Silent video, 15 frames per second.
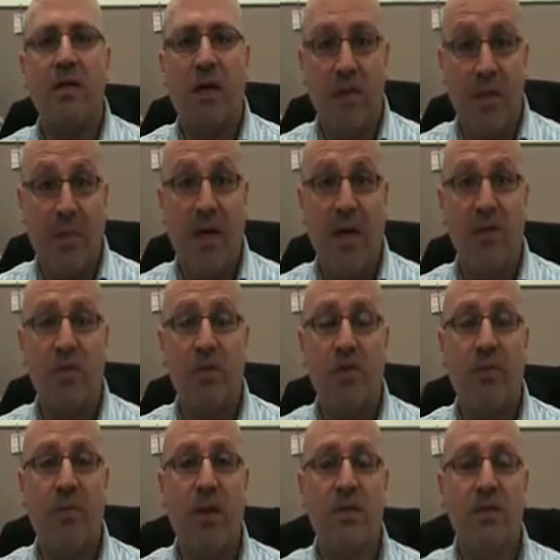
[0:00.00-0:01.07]
over the past
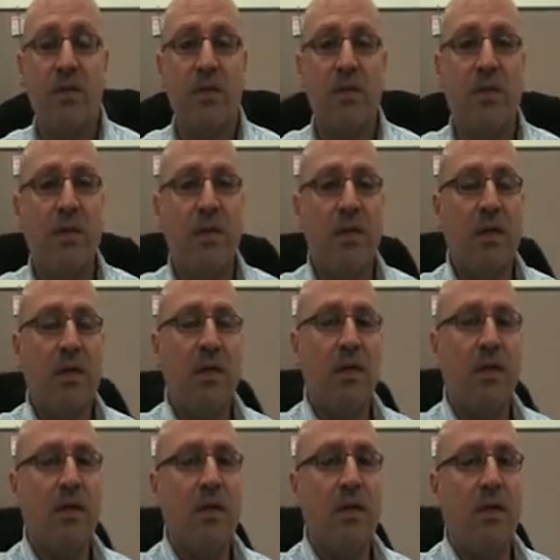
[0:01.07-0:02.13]
2 months,
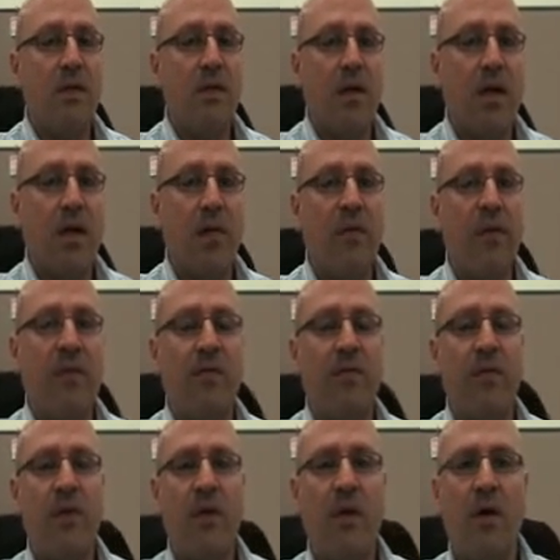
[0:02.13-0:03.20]
coming
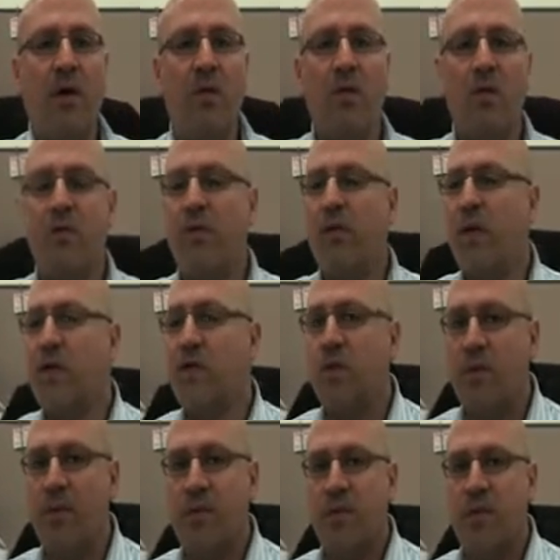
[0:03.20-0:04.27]
from a low of around
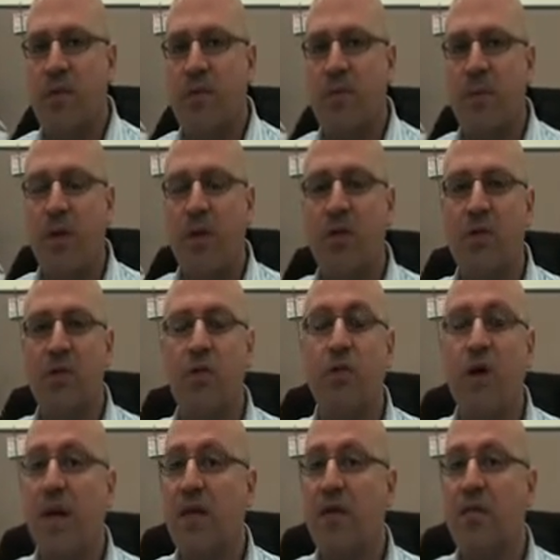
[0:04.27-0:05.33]
20% exposure
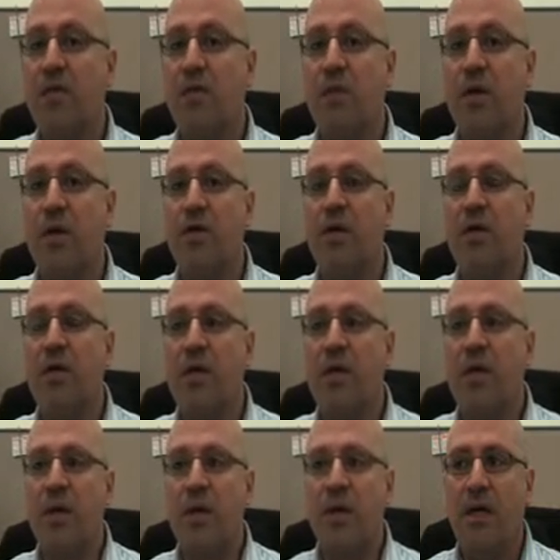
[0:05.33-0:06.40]
or active exposure
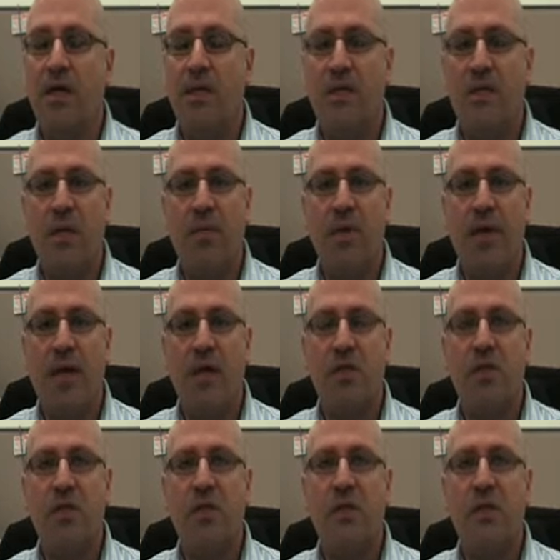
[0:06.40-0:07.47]
in December
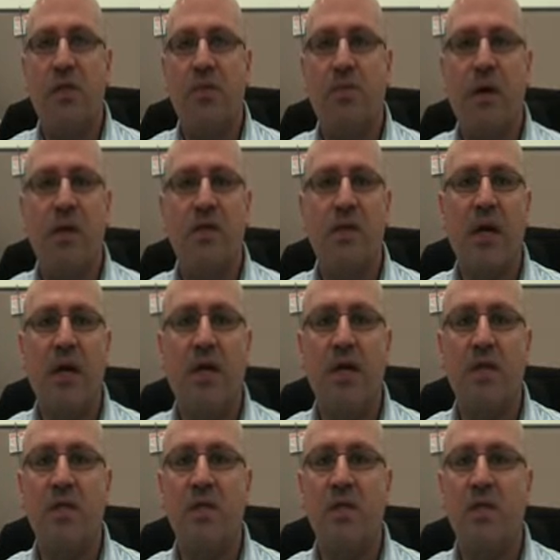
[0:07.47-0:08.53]
last year. Exposure
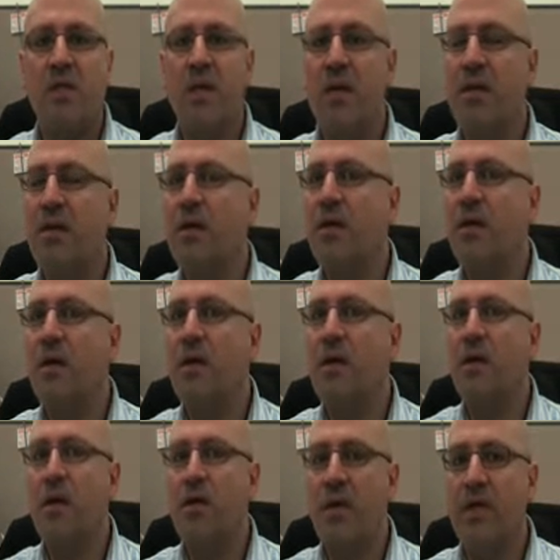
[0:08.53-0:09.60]
currently sits at
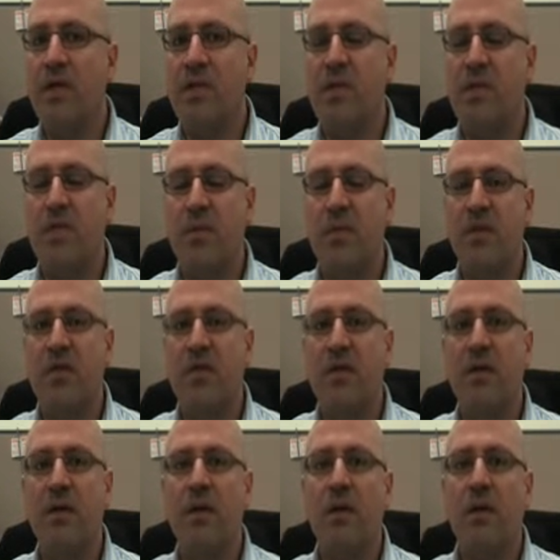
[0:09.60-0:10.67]
around
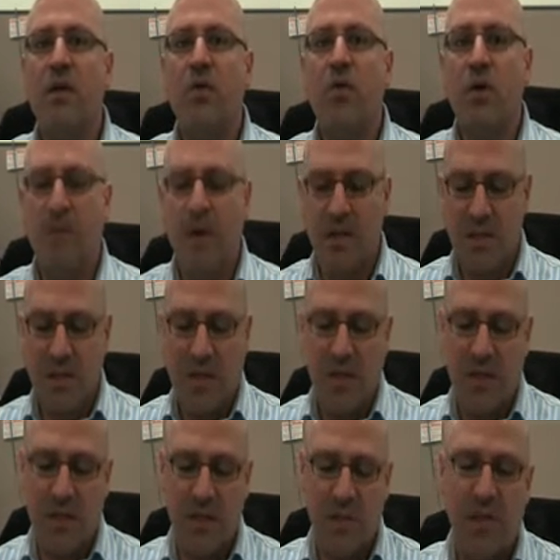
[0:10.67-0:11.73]
60%. We're most
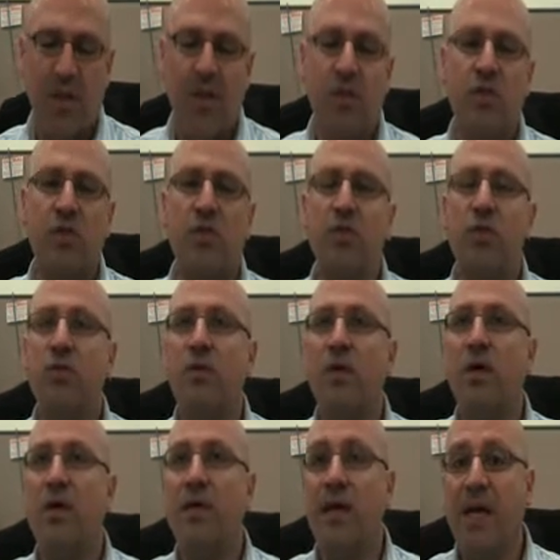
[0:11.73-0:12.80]
heavily exposed
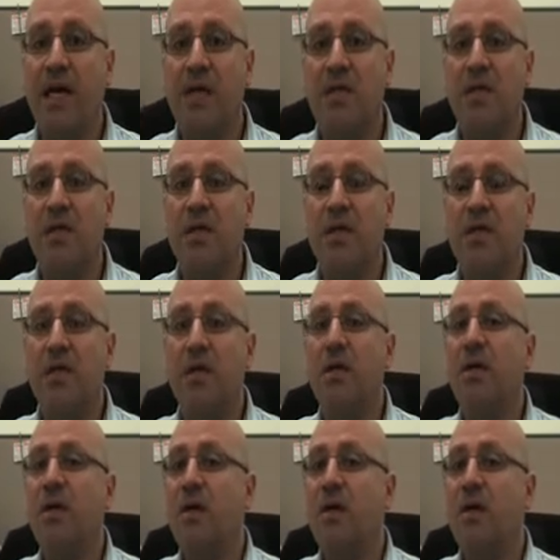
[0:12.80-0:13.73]
to the energy sector,